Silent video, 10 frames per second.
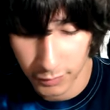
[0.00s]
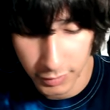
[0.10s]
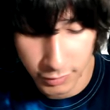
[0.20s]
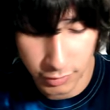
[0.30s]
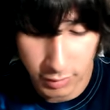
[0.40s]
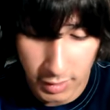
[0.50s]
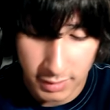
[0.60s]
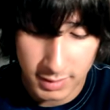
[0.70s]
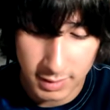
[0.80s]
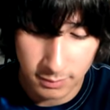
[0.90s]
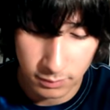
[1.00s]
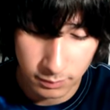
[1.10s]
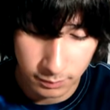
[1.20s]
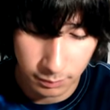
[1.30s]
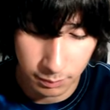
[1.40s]
Judith's
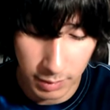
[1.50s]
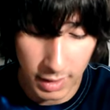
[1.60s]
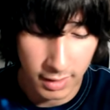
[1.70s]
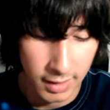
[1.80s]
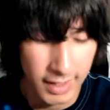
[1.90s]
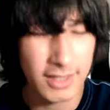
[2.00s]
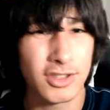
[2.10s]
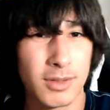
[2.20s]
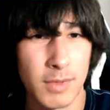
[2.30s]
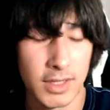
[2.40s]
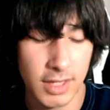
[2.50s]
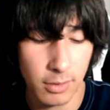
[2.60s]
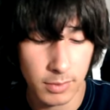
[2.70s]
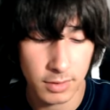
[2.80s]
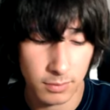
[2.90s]
but that's just me. Tell
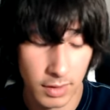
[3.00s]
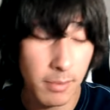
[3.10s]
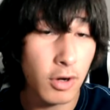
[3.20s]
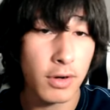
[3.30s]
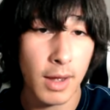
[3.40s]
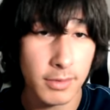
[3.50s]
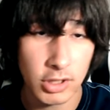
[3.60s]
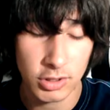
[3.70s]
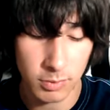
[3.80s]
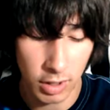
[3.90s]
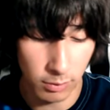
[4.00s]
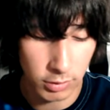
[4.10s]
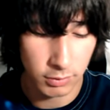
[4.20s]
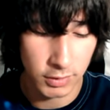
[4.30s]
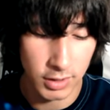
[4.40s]
me, let me know in the comment section below which
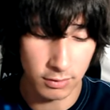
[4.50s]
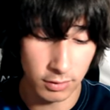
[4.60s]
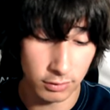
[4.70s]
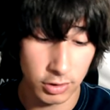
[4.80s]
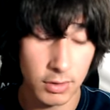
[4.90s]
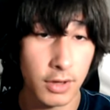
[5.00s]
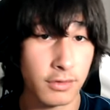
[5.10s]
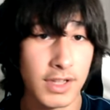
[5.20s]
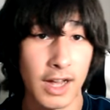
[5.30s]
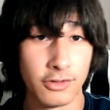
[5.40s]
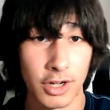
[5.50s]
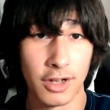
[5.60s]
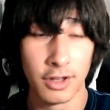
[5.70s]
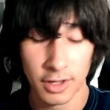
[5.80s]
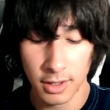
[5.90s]
one's cuter, Judith or Sandra.
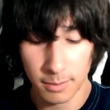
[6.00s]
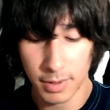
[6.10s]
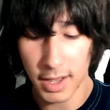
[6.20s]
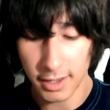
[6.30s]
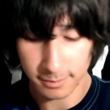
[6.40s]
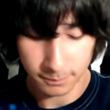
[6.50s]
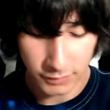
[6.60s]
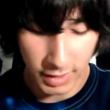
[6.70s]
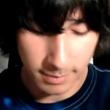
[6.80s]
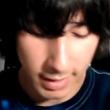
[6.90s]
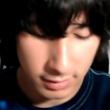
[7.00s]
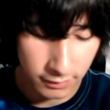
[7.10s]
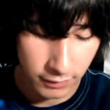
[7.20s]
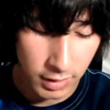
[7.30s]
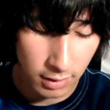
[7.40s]
But getting back in the
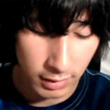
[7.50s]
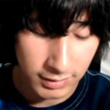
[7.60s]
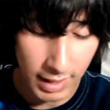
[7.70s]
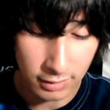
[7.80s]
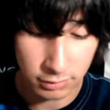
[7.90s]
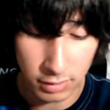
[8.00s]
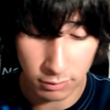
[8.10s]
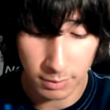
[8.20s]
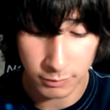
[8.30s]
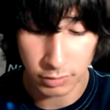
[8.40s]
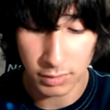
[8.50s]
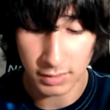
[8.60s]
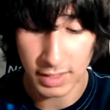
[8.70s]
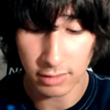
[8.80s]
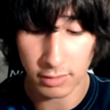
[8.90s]
video, let's actually equip Judith and
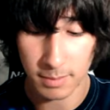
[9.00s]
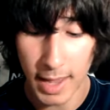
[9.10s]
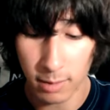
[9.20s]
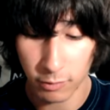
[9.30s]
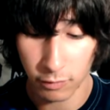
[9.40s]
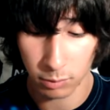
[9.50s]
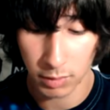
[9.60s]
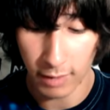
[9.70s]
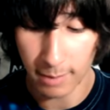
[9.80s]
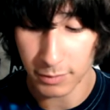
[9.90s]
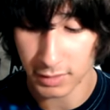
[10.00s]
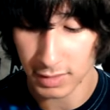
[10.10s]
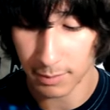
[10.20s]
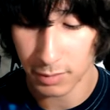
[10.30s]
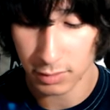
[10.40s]
take her into battle before we wrap things
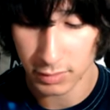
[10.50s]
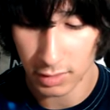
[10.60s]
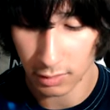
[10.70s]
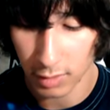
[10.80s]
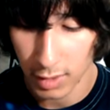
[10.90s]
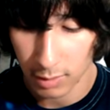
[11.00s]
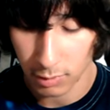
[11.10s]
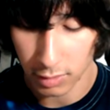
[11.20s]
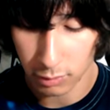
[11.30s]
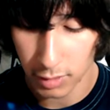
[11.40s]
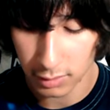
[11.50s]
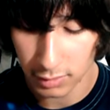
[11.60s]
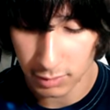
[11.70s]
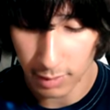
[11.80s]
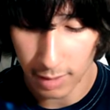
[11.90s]
up here. So we're gonna quickly
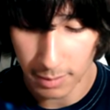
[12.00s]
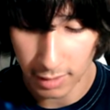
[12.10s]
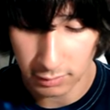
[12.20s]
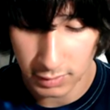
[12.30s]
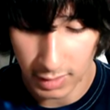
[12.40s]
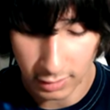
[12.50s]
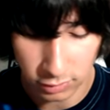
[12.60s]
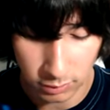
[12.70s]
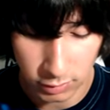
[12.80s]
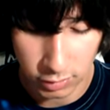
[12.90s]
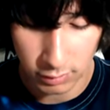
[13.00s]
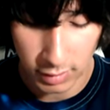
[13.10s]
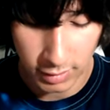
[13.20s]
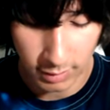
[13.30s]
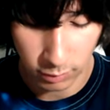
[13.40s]
swap out Sandra with Judith,
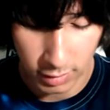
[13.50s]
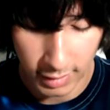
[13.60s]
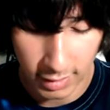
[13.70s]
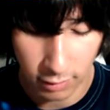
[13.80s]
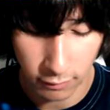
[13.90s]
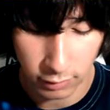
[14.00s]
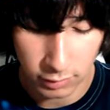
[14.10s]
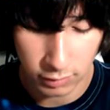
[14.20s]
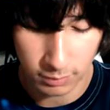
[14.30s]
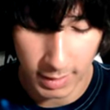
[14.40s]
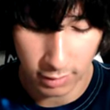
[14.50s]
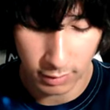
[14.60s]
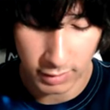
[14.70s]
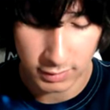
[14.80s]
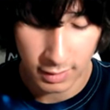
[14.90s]
and we're gonna head over to main
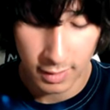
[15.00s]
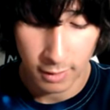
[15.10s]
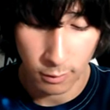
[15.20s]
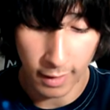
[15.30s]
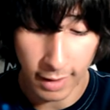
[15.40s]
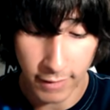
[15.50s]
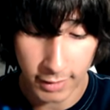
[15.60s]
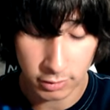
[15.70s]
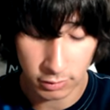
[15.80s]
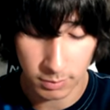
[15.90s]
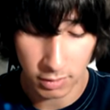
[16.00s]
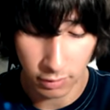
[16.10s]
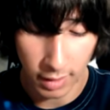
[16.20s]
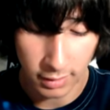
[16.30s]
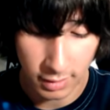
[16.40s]
quest where I've actually been
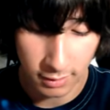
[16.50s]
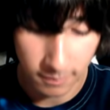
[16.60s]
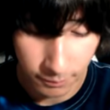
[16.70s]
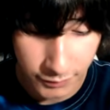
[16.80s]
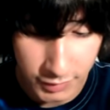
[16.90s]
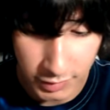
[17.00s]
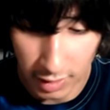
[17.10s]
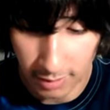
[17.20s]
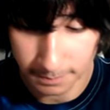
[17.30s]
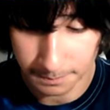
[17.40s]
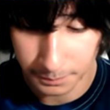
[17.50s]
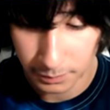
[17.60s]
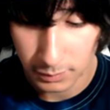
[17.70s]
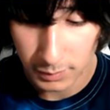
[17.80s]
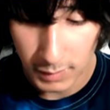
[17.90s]
grinding some
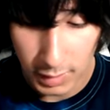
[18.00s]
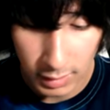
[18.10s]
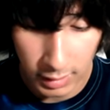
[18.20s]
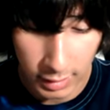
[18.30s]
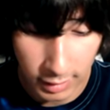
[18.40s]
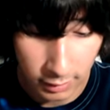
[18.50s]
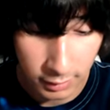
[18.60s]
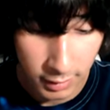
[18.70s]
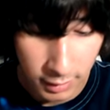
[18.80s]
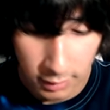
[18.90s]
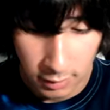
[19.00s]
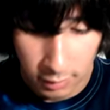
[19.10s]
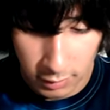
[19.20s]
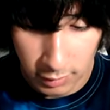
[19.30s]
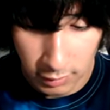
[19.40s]
uh,
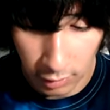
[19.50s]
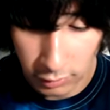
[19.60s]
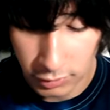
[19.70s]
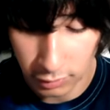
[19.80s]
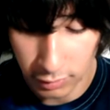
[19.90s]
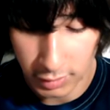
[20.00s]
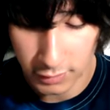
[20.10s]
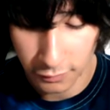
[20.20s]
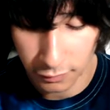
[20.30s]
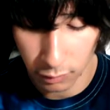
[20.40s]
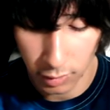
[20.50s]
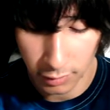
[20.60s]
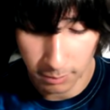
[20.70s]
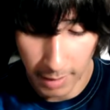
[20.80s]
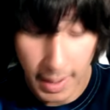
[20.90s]
large circuits for
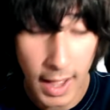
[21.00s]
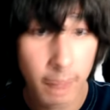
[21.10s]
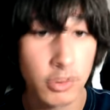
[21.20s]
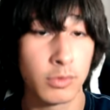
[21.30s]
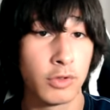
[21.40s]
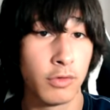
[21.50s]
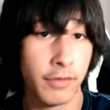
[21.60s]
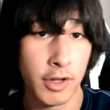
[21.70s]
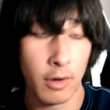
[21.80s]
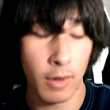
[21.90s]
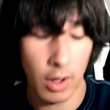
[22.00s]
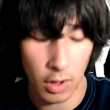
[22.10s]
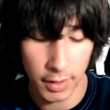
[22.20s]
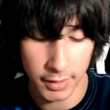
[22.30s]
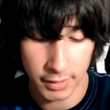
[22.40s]
my pod, which I'm gonna do a video
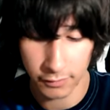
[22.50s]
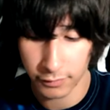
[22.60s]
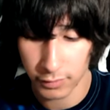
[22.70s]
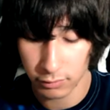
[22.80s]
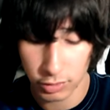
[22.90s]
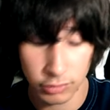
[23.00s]
on in the future.